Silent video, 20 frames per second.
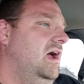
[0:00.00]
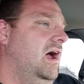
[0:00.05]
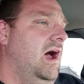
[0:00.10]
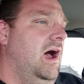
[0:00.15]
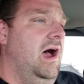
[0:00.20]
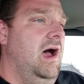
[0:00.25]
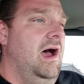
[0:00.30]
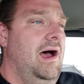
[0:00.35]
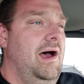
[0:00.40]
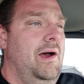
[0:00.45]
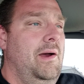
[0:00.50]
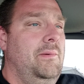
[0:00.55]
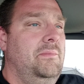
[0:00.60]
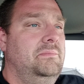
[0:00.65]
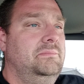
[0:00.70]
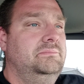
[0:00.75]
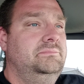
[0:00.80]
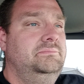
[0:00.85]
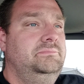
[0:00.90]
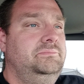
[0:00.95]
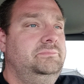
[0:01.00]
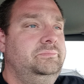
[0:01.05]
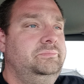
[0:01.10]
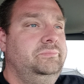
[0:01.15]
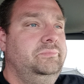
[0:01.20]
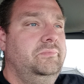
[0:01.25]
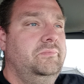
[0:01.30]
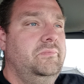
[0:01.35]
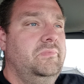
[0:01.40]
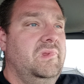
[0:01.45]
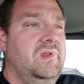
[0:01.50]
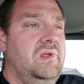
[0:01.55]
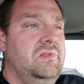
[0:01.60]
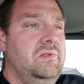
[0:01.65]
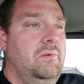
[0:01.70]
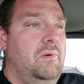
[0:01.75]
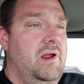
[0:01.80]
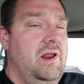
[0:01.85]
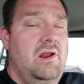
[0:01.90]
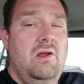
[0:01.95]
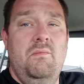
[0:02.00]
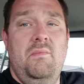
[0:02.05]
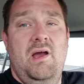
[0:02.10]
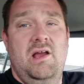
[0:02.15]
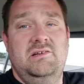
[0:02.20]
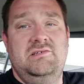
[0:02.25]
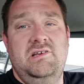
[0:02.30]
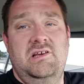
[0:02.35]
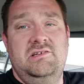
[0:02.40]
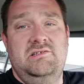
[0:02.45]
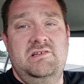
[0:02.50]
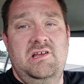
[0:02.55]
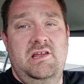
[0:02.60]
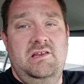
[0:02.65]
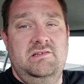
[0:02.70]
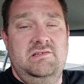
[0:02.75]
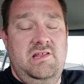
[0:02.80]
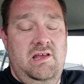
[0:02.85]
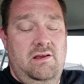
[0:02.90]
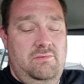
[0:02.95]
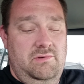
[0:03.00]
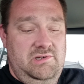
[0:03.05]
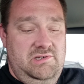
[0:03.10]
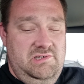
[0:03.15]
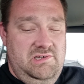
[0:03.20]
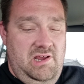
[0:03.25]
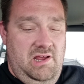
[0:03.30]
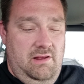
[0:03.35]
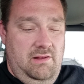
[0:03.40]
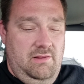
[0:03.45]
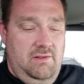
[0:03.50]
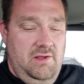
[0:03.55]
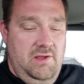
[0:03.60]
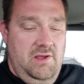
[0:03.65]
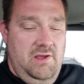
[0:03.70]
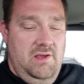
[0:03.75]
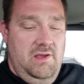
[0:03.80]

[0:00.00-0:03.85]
The radio box SNs that we sell,